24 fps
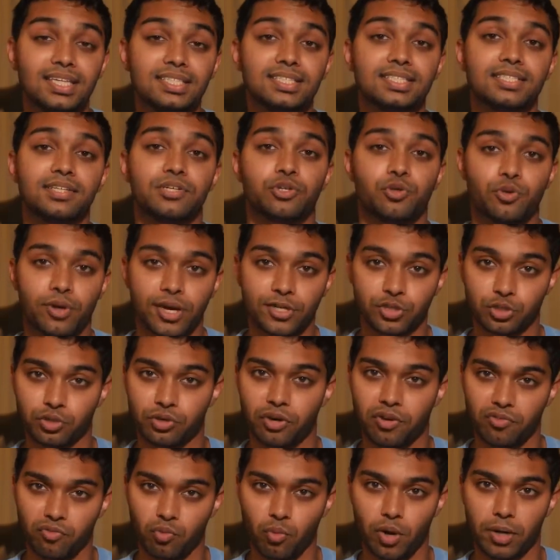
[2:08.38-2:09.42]
is the
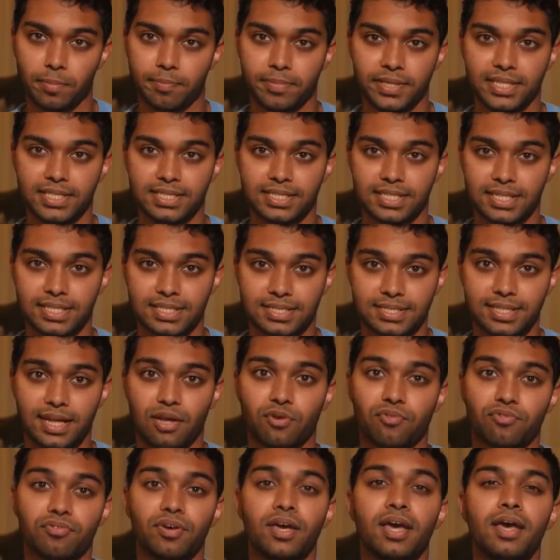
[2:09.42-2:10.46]
treasure of One Piece
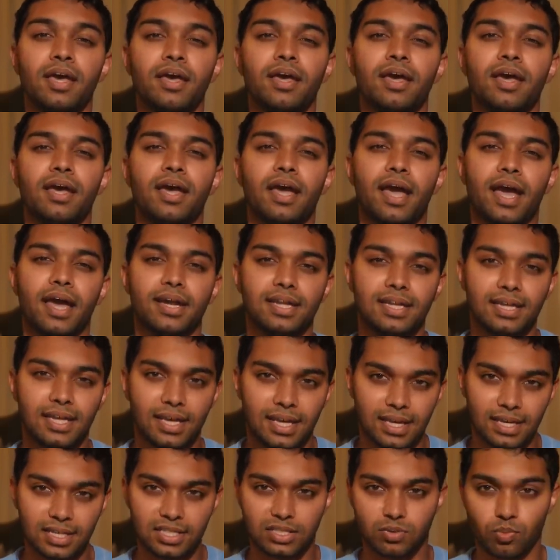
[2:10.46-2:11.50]
itself, and
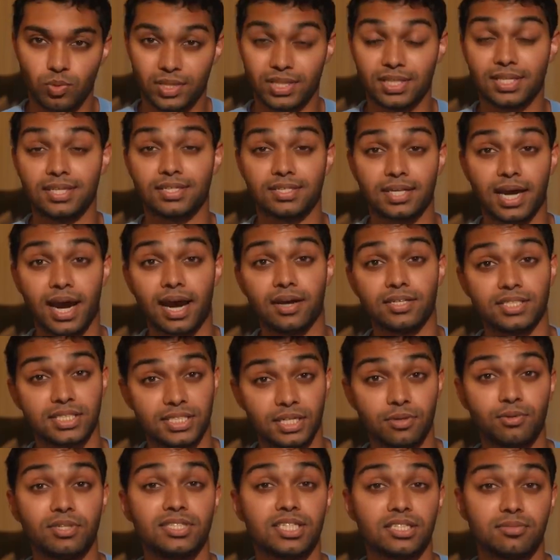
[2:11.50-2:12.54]
it is what the entire
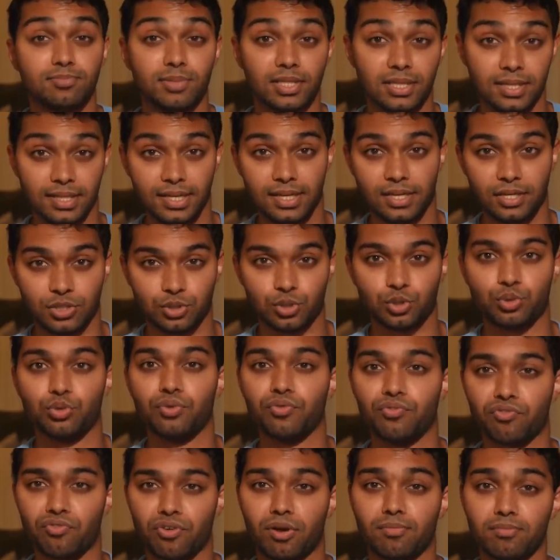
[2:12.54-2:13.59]
series has been leading
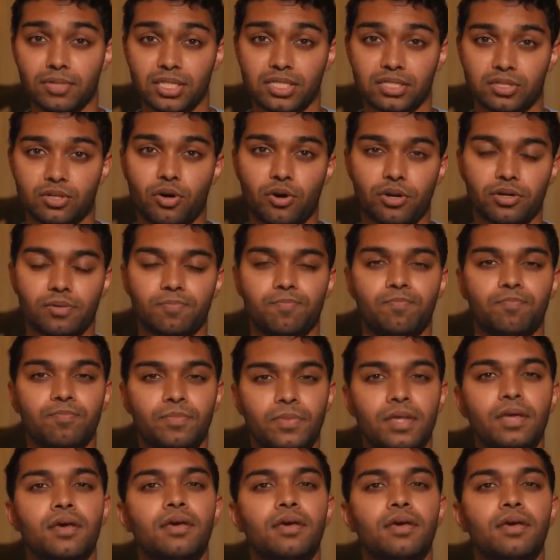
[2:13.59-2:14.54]
to from the start.